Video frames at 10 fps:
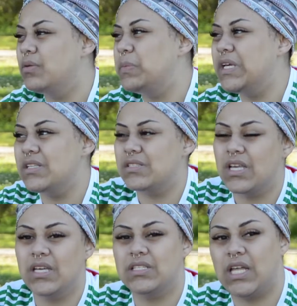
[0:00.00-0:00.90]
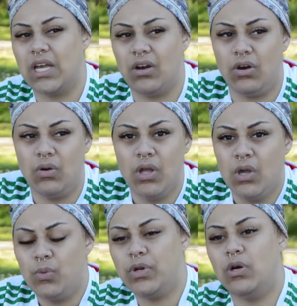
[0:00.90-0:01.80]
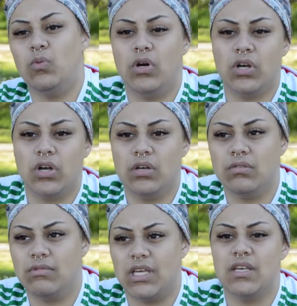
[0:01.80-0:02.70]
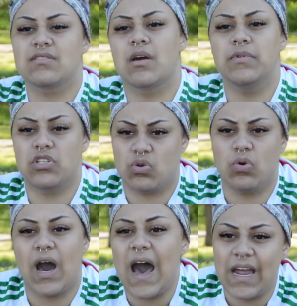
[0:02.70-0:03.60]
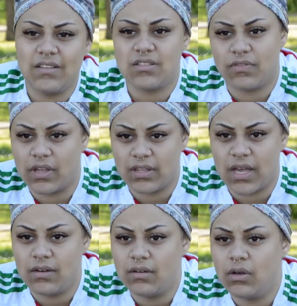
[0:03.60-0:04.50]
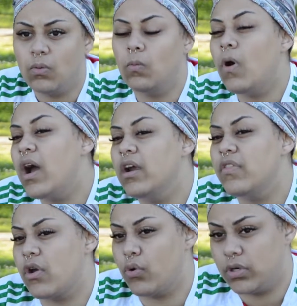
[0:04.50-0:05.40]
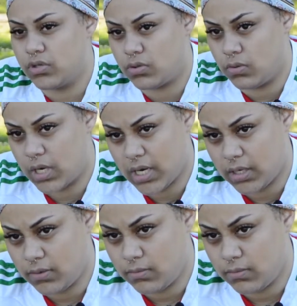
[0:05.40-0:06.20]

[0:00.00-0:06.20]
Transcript: biggest thing is like, oh, we don't want our the kids coming to school high and stuff like that. Why are they going to school high?